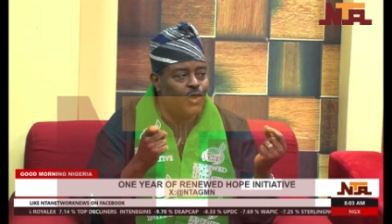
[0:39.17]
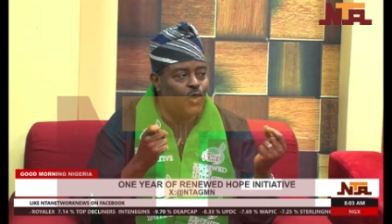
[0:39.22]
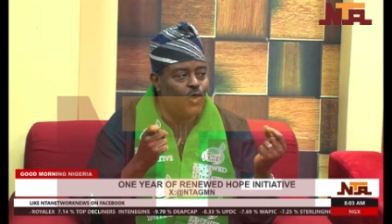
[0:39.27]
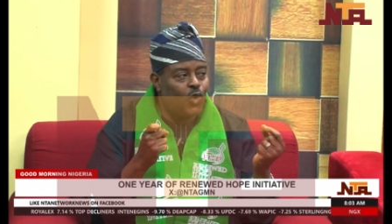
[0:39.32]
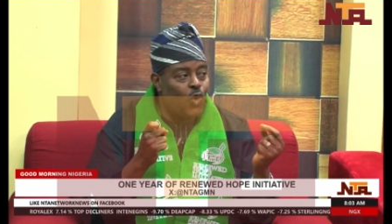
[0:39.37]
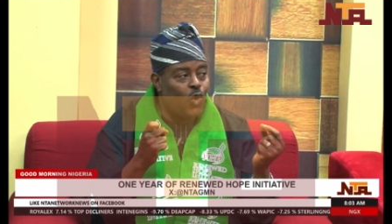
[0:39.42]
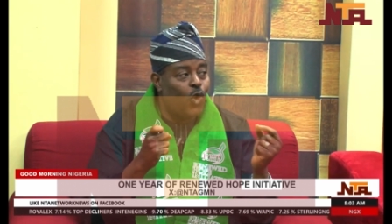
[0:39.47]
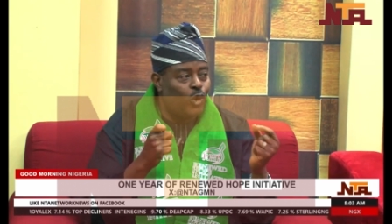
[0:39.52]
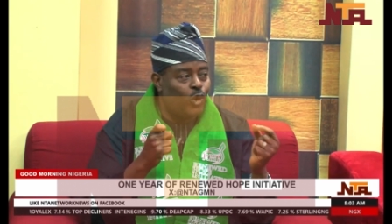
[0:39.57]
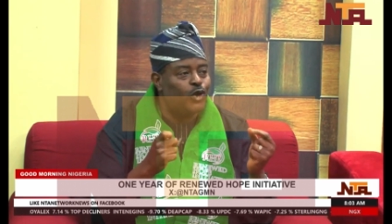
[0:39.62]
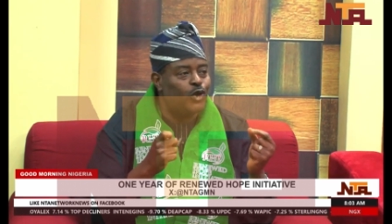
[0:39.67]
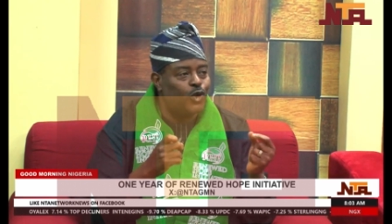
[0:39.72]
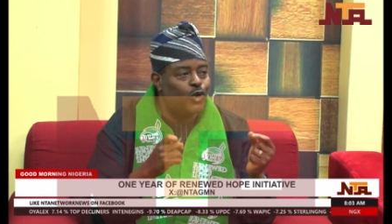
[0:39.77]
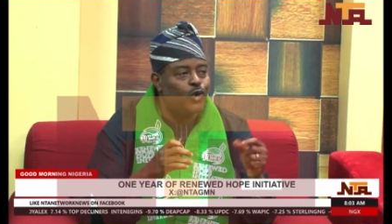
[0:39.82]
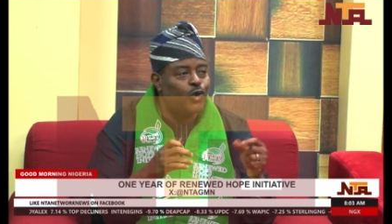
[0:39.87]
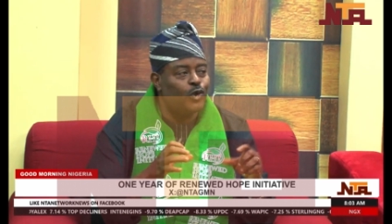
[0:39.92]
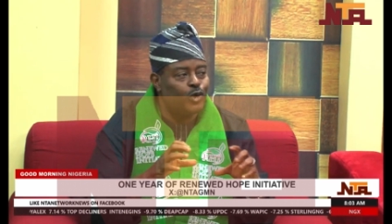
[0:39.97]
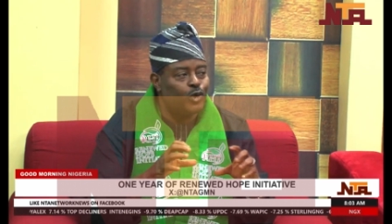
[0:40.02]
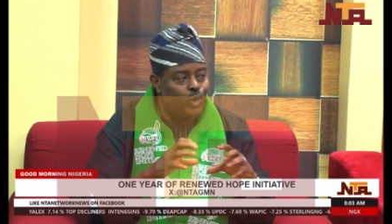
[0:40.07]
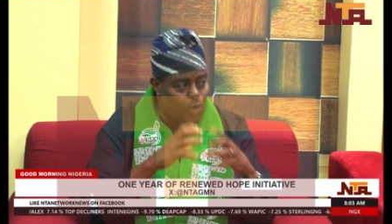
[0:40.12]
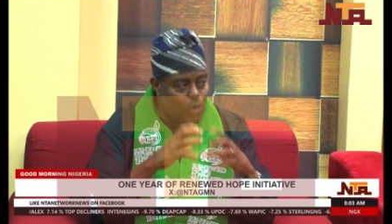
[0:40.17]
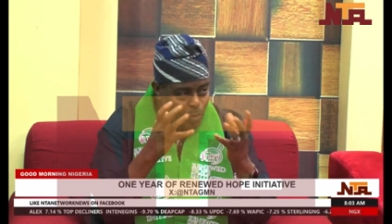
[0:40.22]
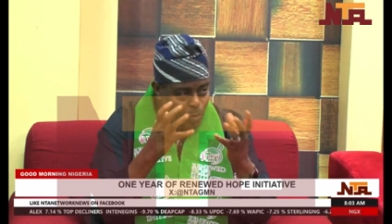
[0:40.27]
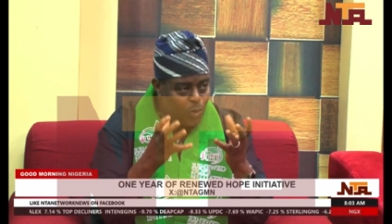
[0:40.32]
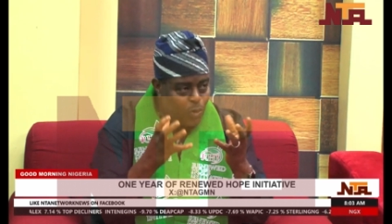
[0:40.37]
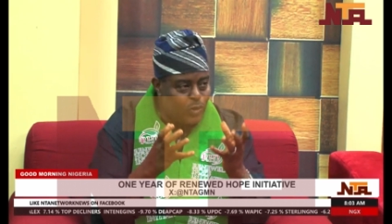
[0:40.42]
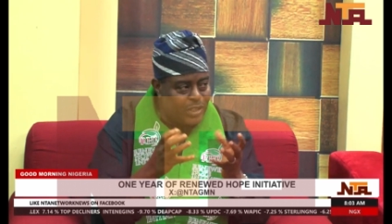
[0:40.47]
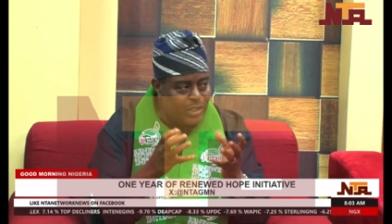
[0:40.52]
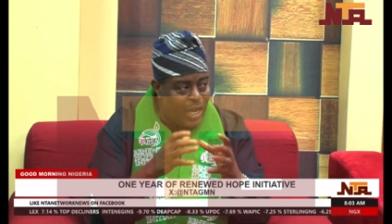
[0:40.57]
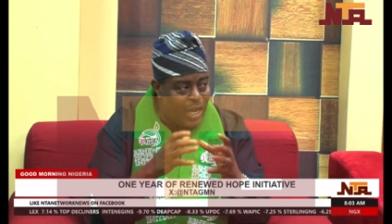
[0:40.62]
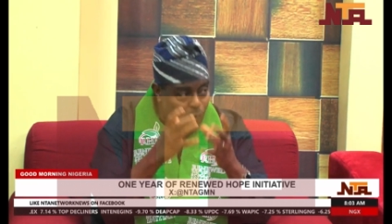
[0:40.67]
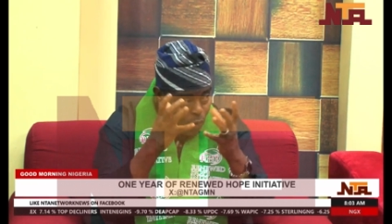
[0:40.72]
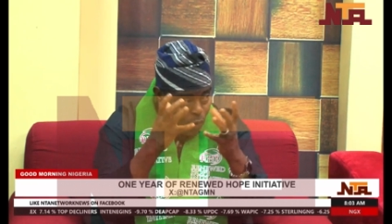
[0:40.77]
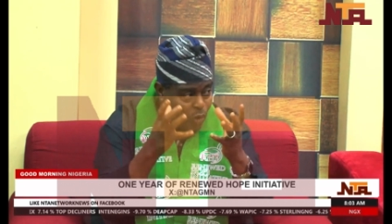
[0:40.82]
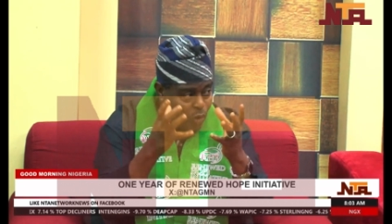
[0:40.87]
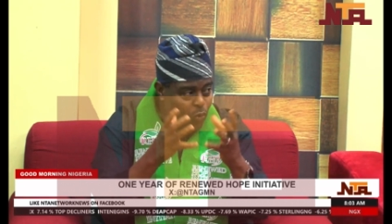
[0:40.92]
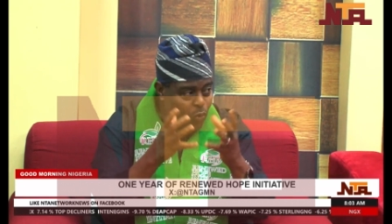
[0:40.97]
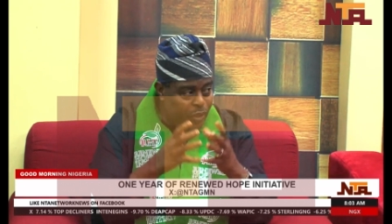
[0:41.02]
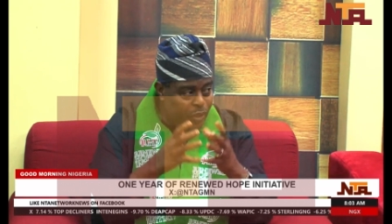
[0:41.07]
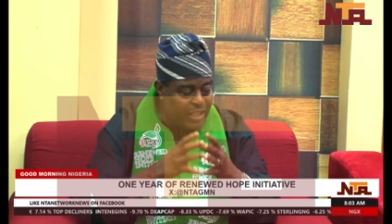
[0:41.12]
who also doubles and
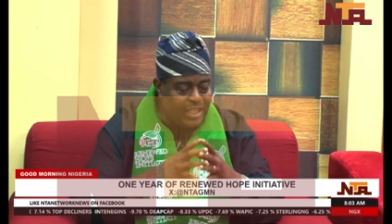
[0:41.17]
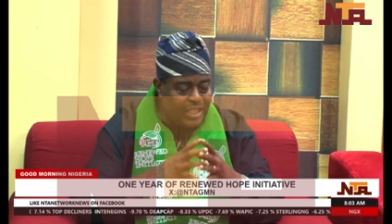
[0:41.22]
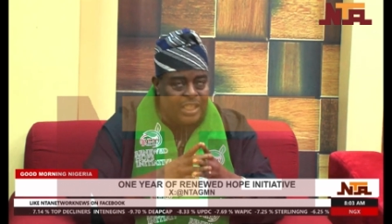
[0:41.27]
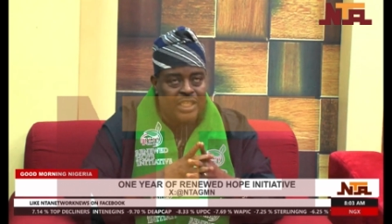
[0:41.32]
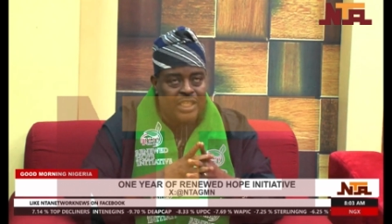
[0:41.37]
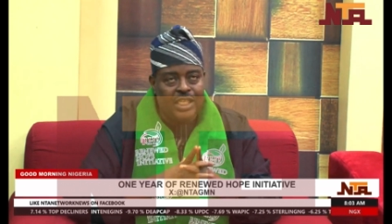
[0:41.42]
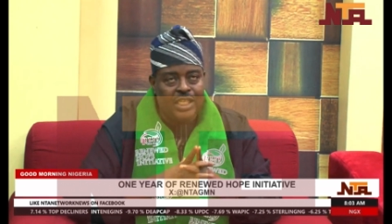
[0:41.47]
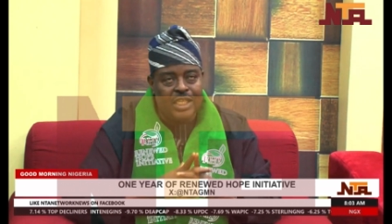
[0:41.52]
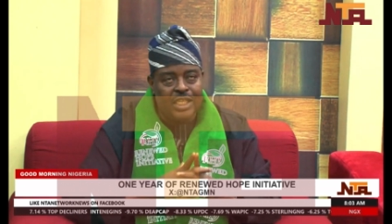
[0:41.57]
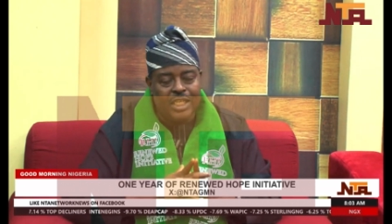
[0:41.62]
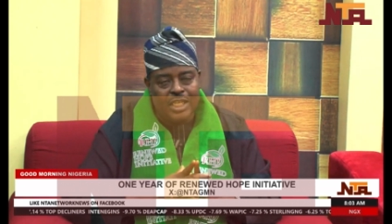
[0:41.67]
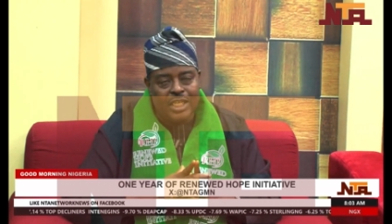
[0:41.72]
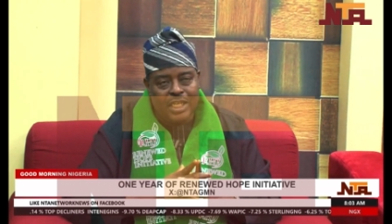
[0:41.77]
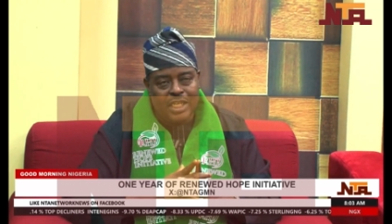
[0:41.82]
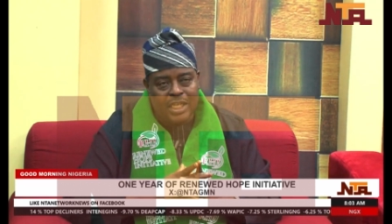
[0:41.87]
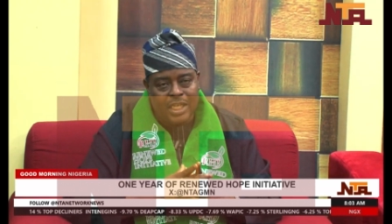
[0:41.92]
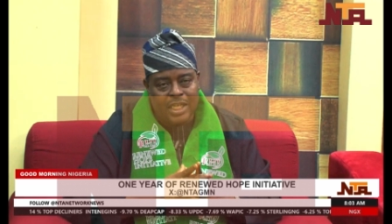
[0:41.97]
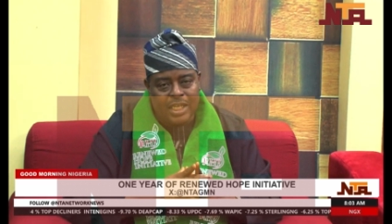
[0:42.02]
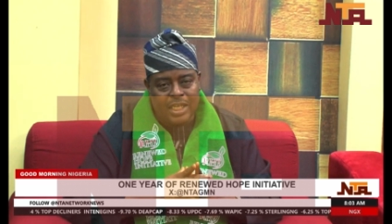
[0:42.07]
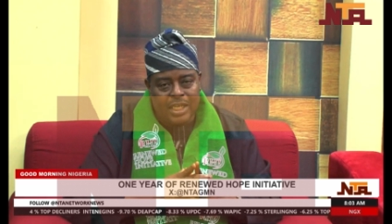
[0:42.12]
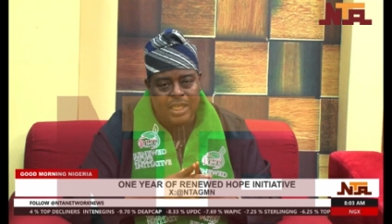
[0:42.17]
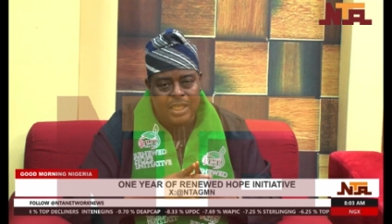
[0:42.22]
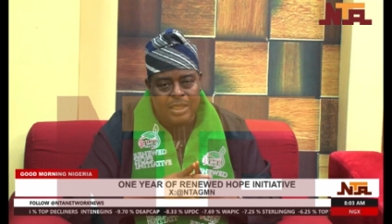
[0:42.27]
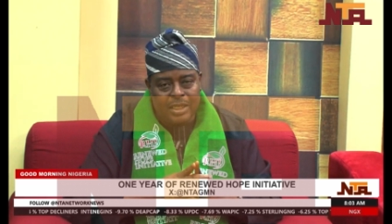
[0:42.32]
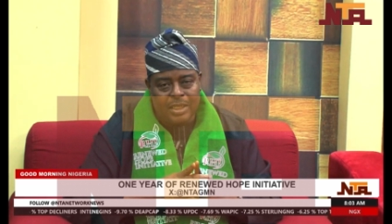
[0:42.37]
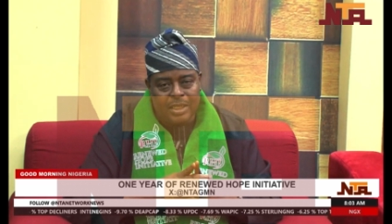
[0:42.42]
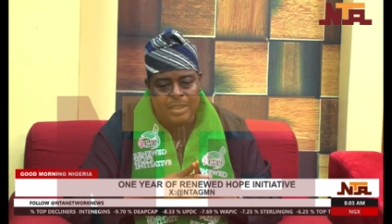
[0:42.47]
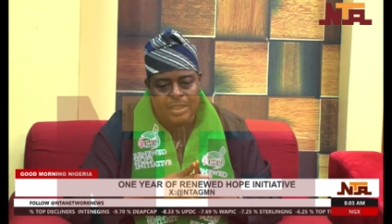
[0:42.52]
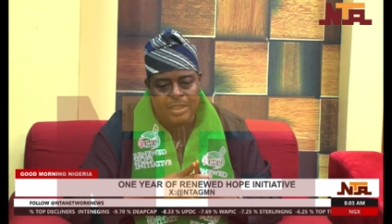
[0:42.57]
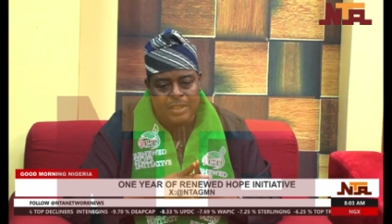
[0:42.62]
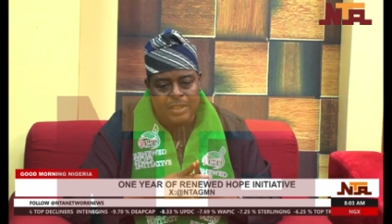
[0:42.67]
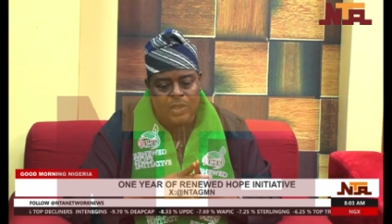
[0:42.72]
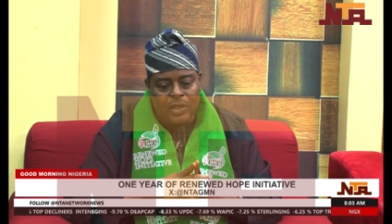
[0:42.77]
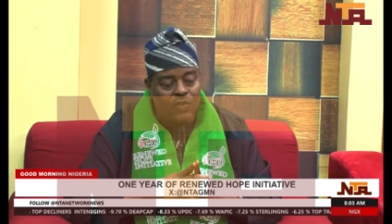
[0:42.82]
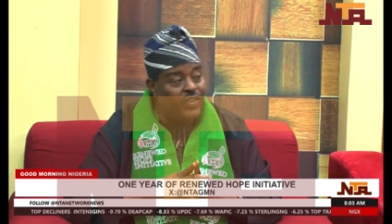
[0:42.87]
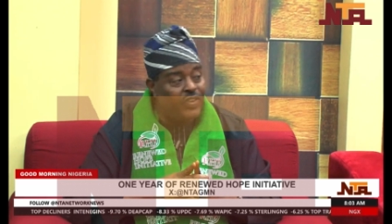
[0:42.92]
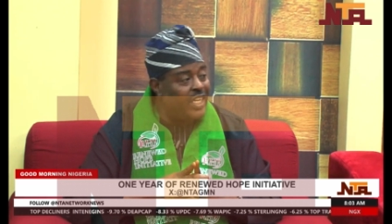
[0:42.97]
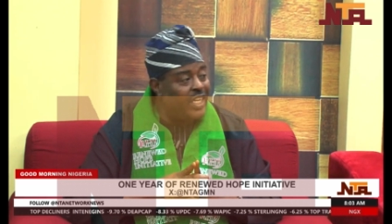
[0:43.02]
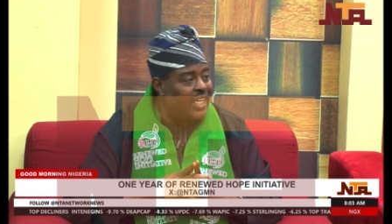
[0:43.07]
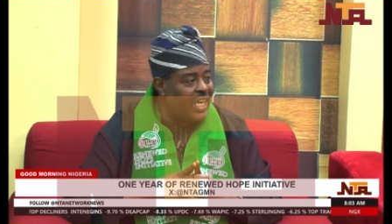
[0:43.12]
work with the
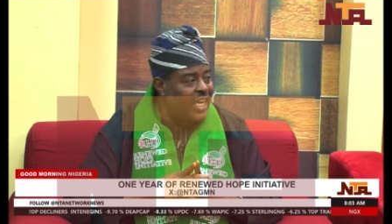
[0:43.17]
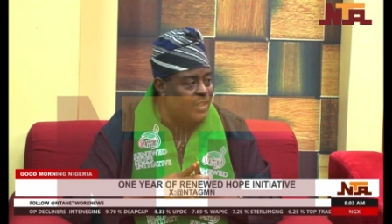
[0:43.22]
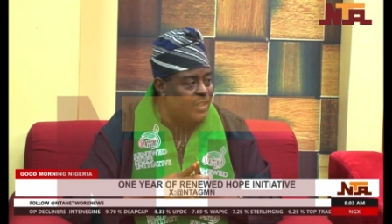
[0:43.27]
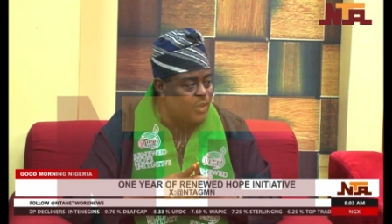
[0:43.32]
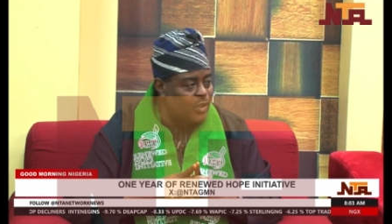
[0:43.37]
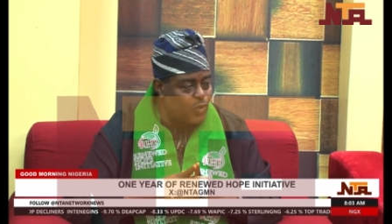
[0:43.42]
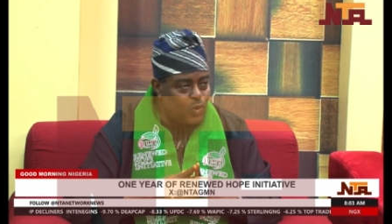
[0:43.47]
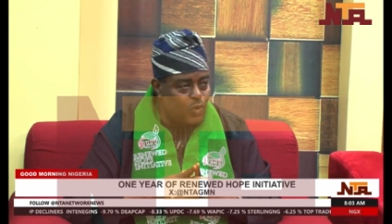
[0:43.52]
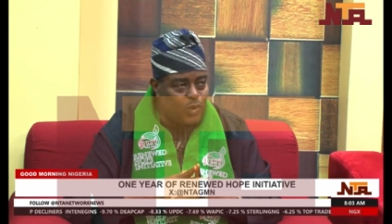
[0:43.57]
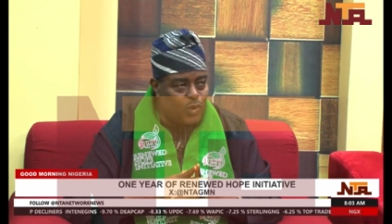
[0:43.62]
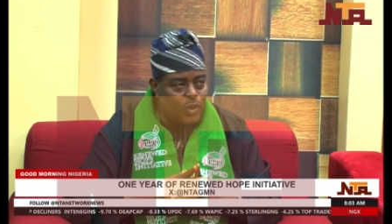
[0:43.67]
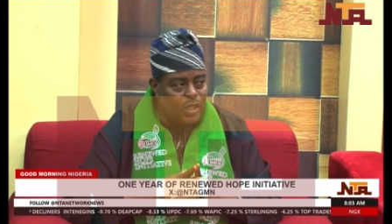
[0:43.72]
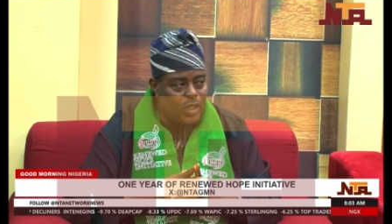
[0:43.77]
governing council.